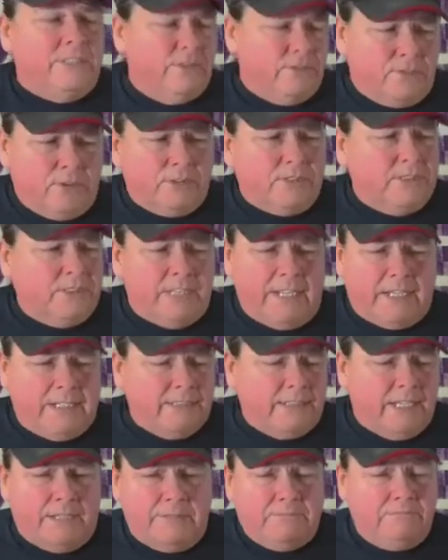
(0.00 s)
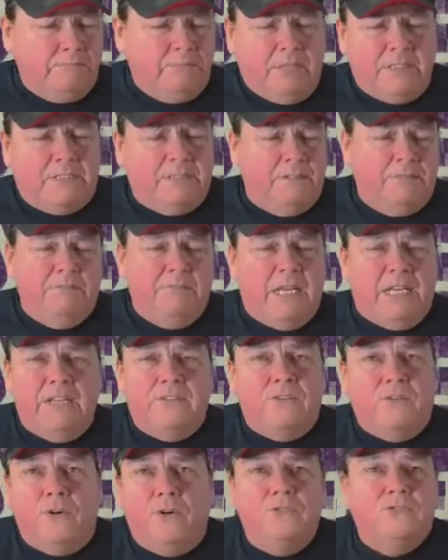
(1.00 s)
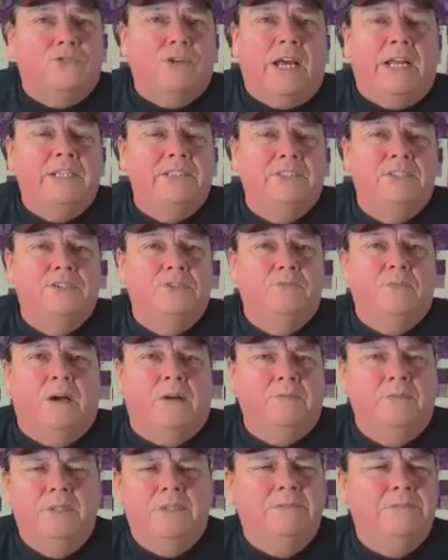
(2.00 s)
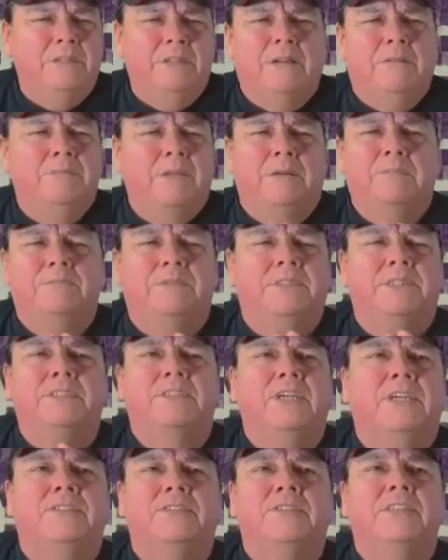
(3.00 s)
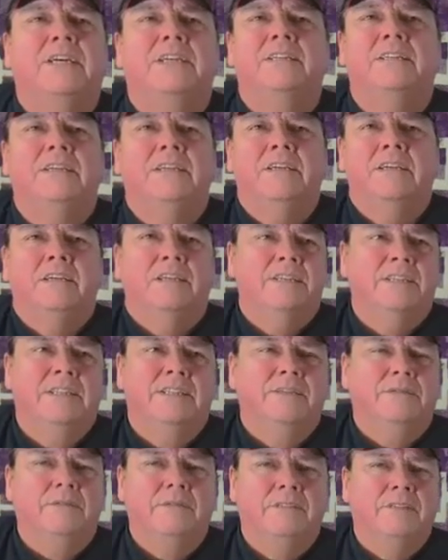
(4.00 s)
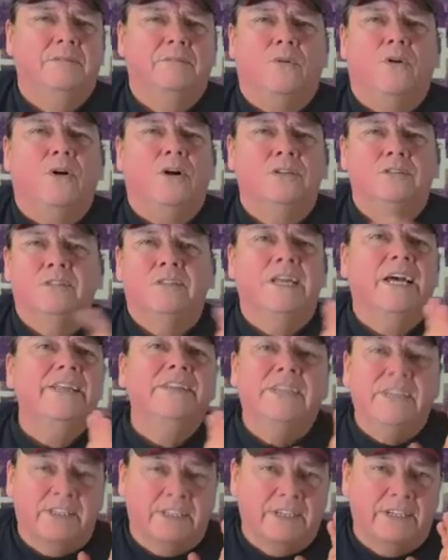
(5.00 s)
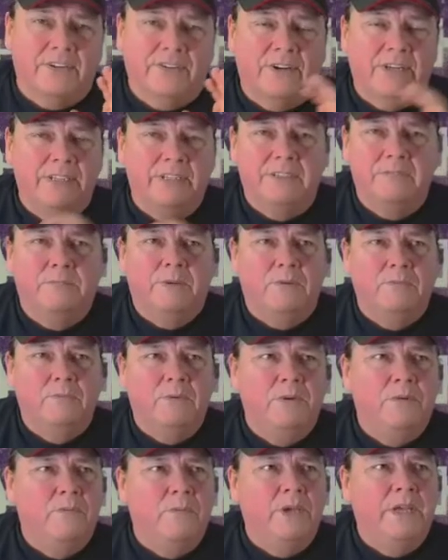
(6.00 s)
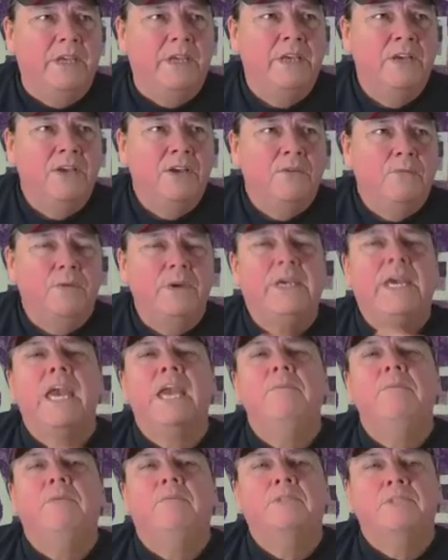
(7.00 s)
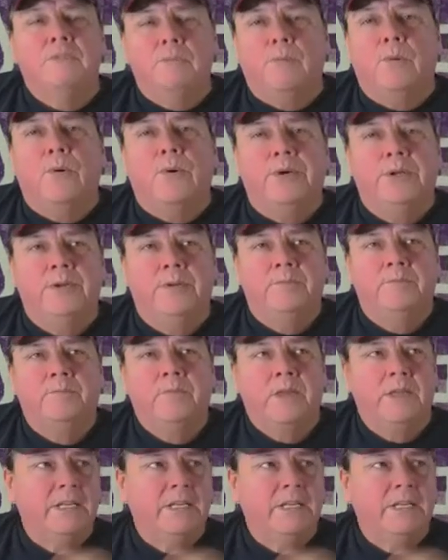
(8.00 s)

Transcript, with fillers: And of course, the Senecas had much, many of their own strategies as well. We, you know, I'm not suggesting that, that the, the Mohawks led the thing or anything, but we, we, we came and we supported.